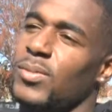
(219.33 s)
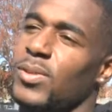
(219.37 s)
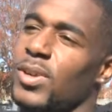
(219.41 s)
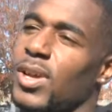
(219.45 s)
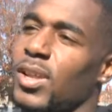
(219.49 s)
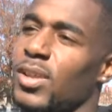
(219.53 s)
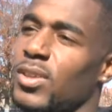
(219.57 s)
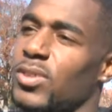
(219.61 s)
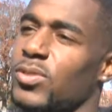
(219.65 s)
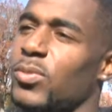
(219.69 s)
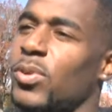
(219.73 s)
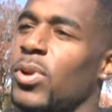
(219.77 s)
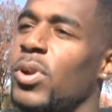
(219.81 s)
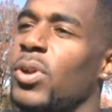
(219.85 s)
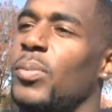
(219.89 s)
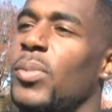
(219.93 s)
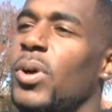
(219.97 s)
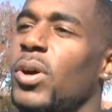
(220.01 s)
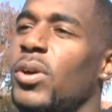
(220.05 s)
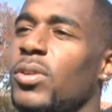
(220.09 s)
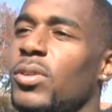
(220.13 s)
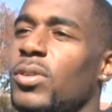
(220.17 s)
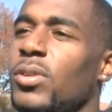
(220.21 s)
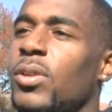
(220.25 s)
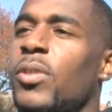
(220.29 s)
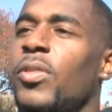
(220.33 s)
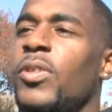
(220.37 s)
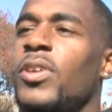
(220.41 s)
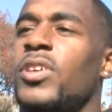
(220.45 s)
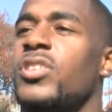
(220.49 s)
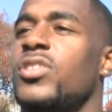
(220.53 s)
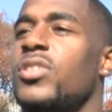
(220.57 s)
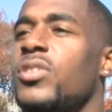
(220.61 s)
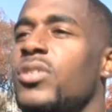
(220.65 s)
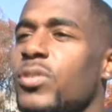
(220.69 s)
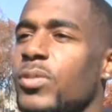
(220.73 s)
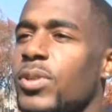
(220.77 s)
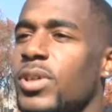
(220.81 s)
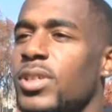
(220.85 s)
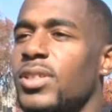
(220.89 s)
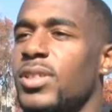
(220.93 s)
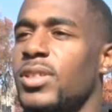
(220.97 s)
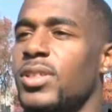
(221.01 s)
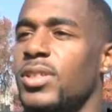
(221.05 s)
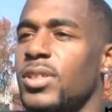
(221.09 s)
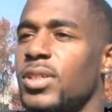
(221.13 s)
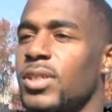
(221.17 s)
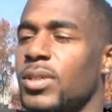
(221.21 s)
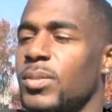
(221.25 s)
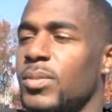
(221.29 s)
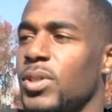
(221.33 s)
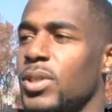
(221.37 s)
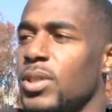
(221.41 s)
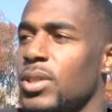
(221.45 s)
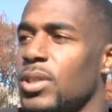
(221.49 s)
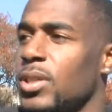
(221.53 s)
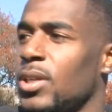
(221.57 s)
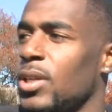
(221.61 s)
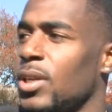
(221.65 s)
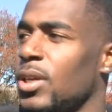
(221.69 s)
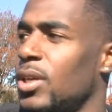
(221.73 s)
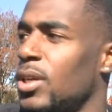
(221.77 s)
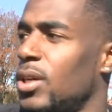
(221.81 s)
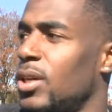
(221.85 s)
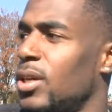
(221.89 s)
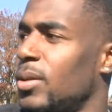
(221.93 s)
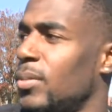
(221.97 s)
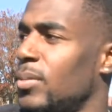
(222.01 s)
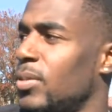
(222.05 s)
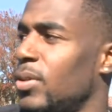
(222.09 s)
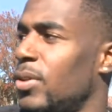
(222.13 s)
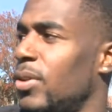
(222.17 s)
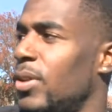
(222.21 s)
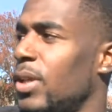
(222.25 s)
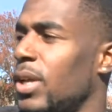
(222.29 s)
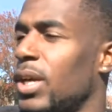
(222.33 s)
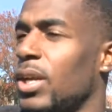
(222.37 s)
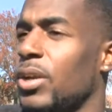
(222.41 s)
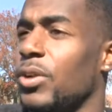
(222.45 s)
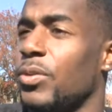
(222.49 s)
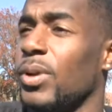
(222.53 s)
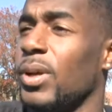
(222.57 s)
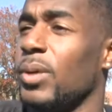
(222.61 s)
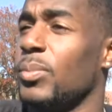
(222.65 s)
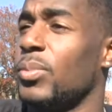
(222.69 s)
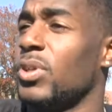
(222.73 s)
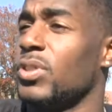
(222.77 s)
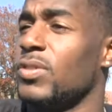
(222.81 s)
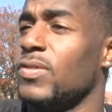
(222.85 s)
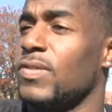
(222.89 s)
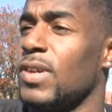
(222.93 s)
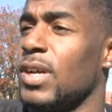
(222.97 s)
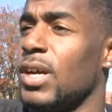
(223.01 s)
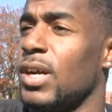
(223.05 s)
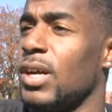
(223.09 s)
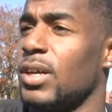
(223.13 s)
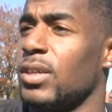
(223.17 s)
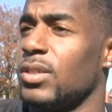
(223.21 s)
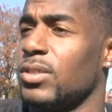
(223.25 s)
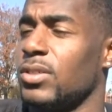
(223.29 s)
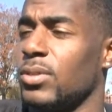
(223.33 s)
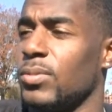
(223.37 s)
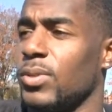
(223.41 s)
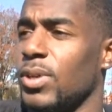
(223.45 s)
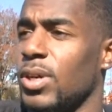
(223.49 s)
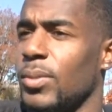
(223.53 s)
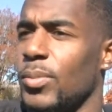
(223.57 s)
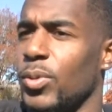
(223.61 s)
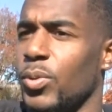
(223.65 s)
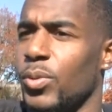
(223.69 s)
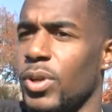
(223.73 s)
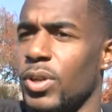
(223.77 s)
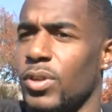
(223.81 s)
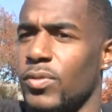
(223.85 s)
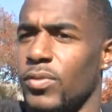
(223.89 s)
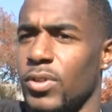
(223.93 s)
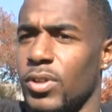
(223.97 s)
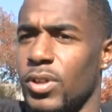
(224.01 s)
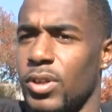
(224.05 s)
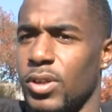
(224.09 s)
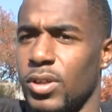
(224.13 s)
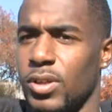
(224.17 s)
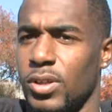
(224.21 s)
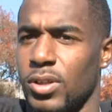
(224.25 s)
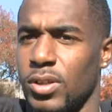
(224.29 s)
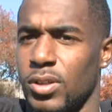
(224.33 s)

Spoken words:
We got to just worry about, you know, this USC team, and you know, they got a great bunch of guys, so we got to be ready for that.